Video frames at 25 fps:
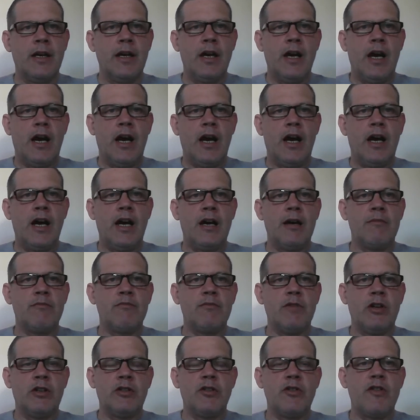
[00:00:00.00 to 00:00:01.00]

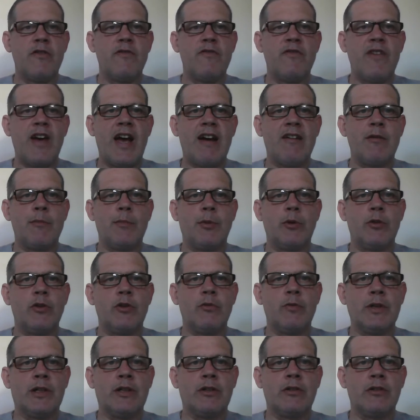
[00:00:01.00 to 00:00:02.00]
Another variable
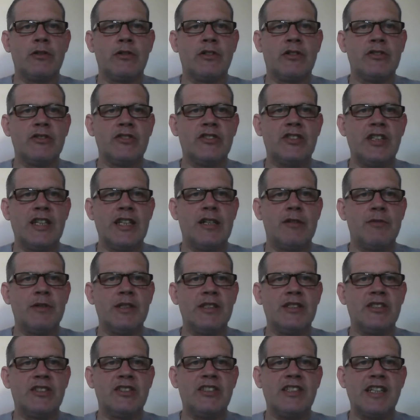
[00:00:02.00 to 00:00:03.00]
that we could consider
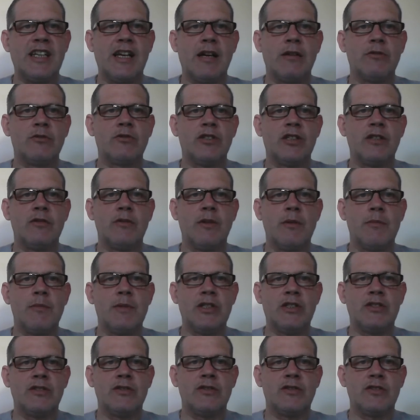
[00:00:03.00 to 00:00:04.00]
is CO2
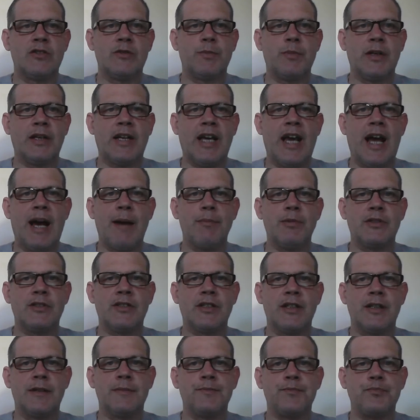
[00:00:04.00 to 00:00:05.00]
emissions per
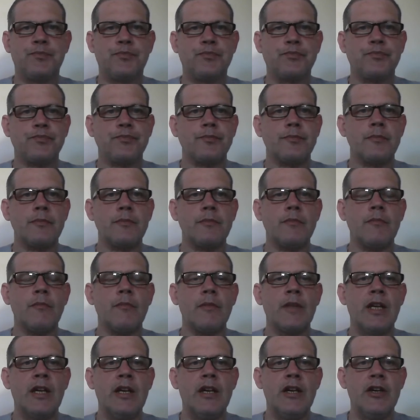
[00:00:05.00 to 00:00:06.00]
capita.
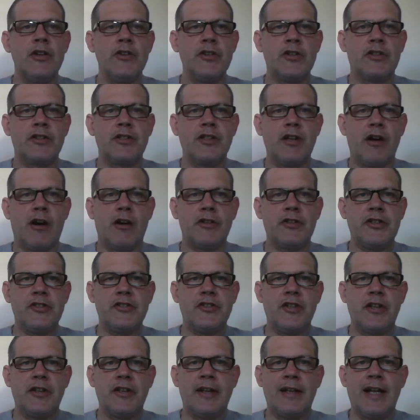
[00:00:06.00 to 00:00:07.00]
You could argue
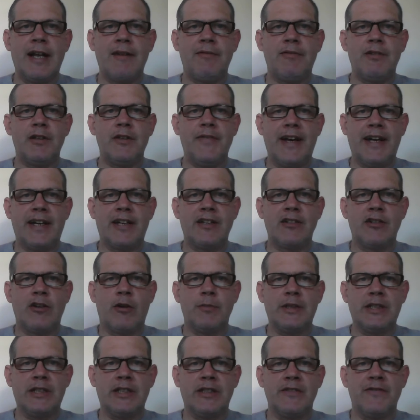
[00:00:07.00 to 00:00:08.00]
that the level of
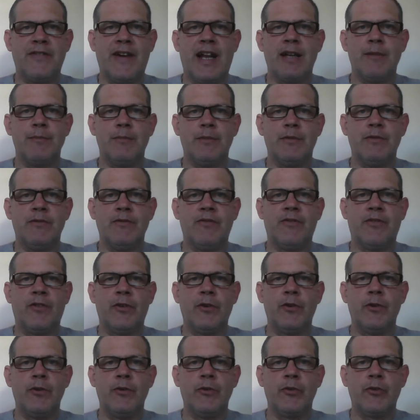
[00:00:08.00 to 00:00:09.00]
economic development
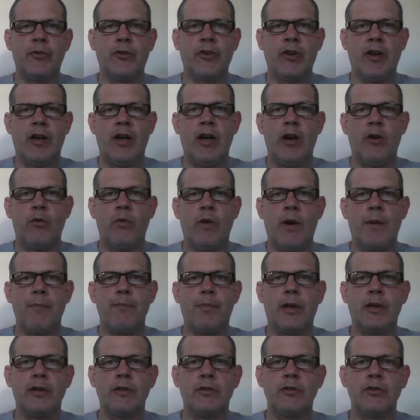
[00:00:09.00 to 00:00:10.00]
falls when
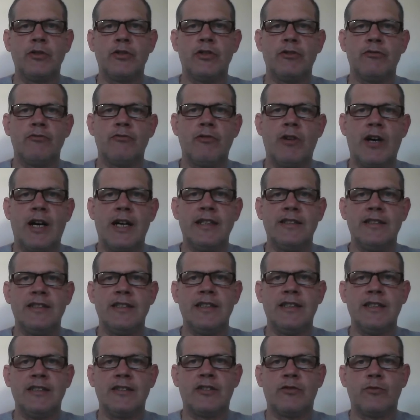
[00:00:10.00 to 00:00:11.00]
pollution
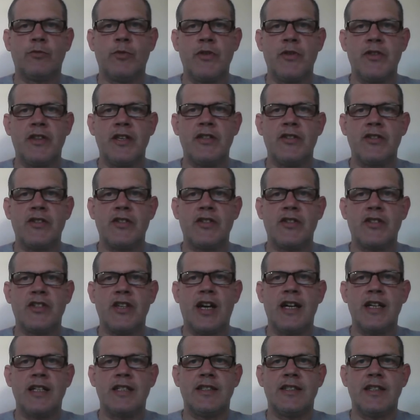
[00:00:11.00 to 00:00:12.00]
rises within
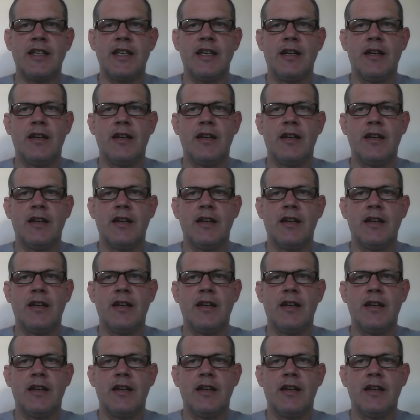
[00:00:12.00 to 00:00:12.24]
society.